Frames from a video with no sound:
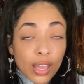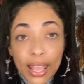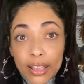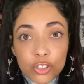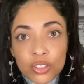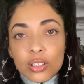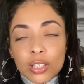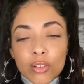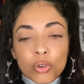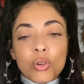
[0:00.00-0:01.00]
Asian
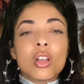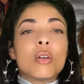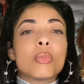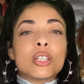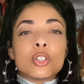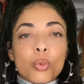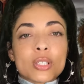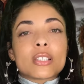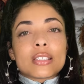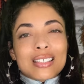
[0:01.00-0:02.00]
level. But, you know, once
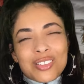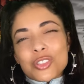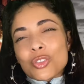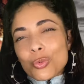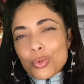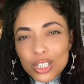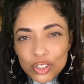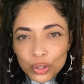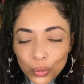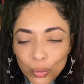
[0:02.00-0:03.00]
it gets down to the
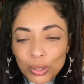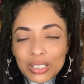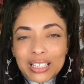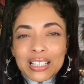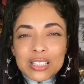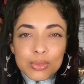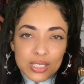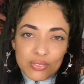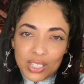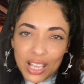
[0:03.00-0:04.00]
regional and we're looking at
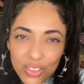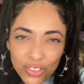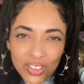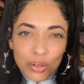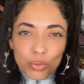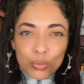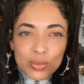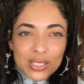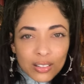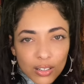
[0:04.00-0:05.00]
specific ethnic groups
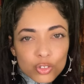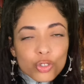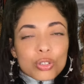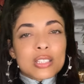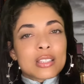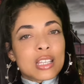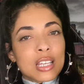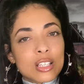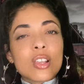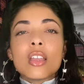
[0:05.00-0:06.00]
and countries and
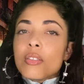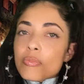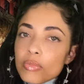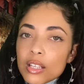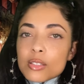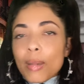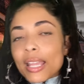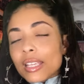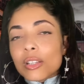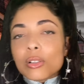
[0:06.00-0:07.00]
things, things
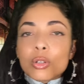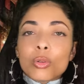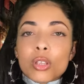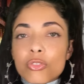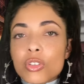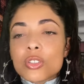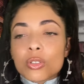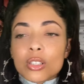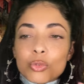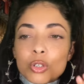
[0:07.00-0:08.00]
might get a little iffy. So
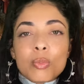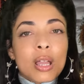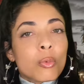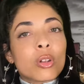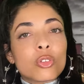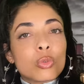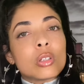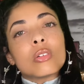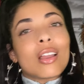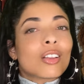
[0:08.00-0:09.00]
that's where you might want to do a
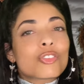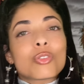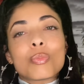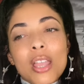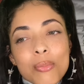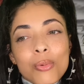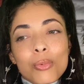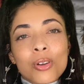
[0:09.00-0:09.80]
little extra paper,